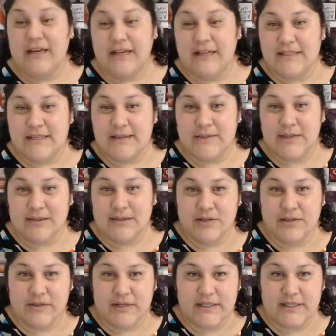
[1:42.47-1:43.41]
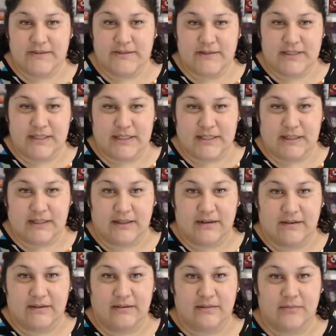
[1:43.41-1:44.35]
In September
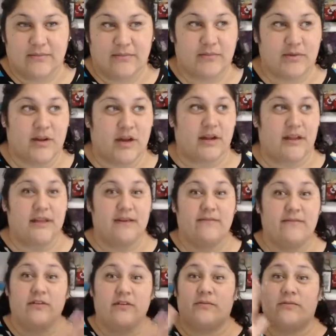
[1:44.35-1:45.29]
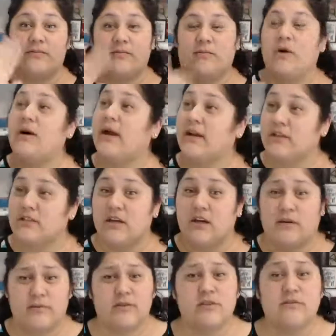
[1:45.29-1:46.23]
2017, not even a, well, actually
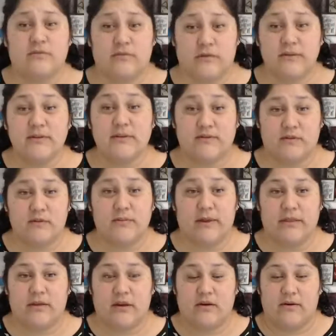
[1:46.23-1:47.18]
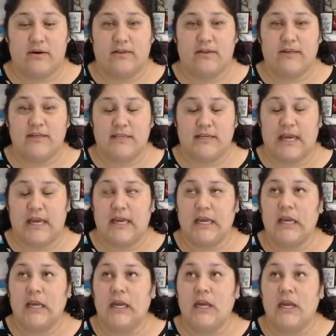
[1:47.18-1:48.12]
almost, it was a full month ago, I think today,
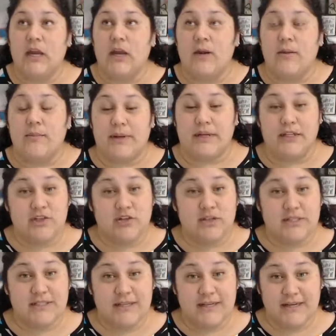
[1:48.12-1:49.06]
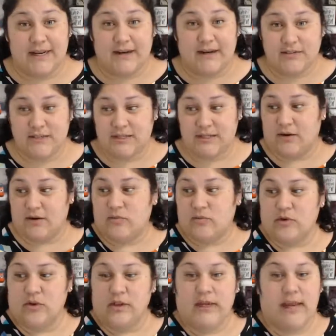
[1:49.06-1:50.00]
Pinterest announced that they're
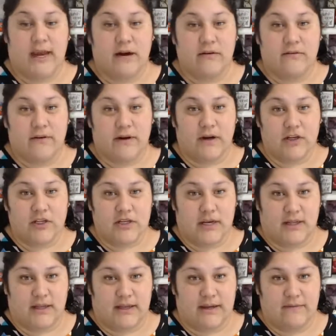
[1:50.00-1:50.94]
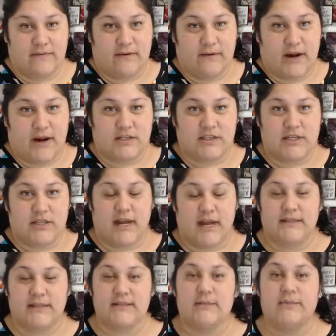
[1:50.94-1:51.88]
rolling out functionality for
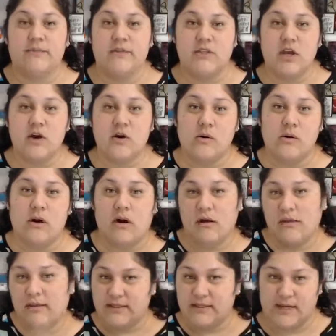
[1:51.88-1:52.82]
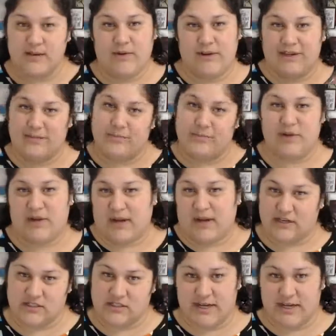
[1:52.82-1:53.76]
hashtags. So all the time we could put
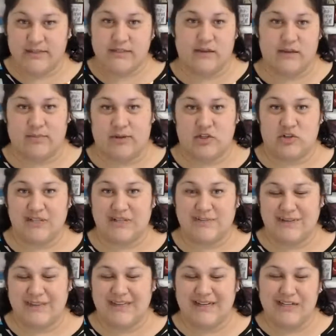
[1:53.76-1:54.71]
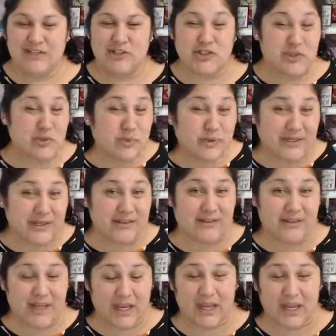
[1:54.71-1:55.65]
hashtags on Pinterest, but they didn't do
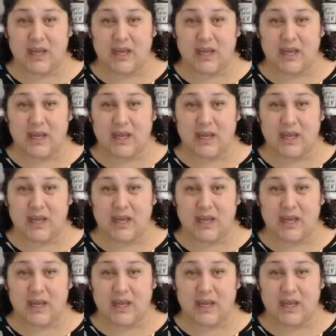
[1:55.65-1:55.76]
anything.